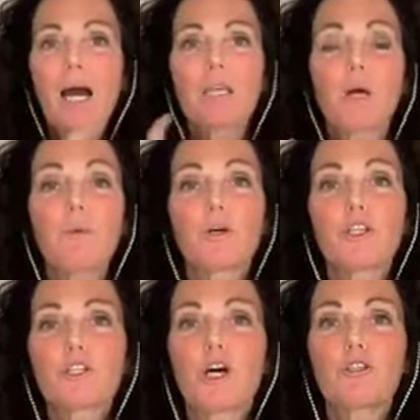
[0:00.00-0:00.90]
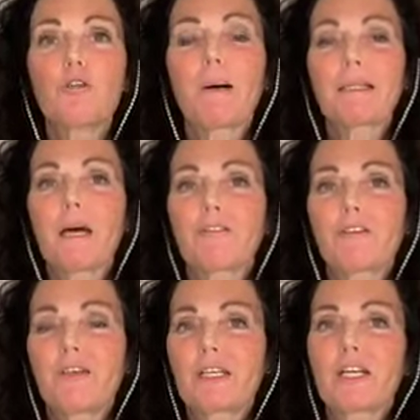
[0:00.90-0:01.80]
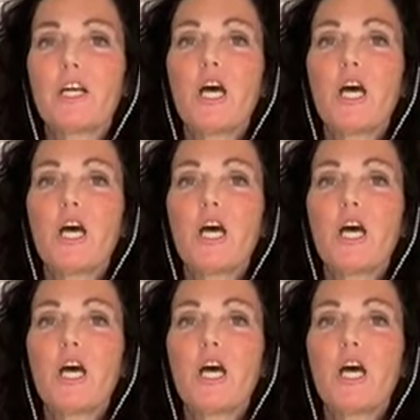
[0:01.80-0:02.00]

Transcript: why do I want to talk to you about love and fear?